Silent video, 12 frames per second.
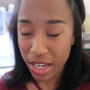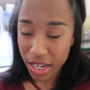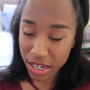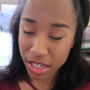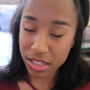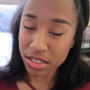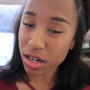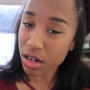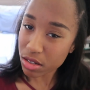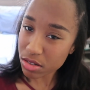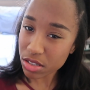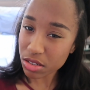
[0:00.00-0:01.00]
and
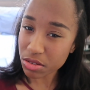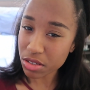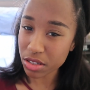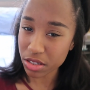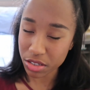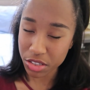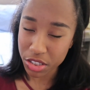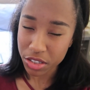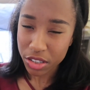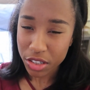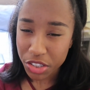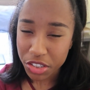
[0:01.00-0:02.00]
also
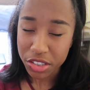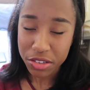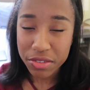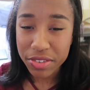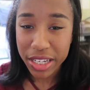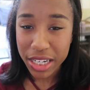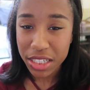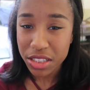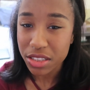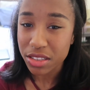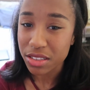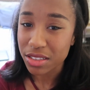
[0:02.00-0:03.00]
turn on your
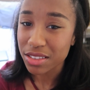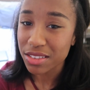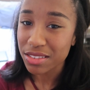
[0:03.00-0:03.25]
notifications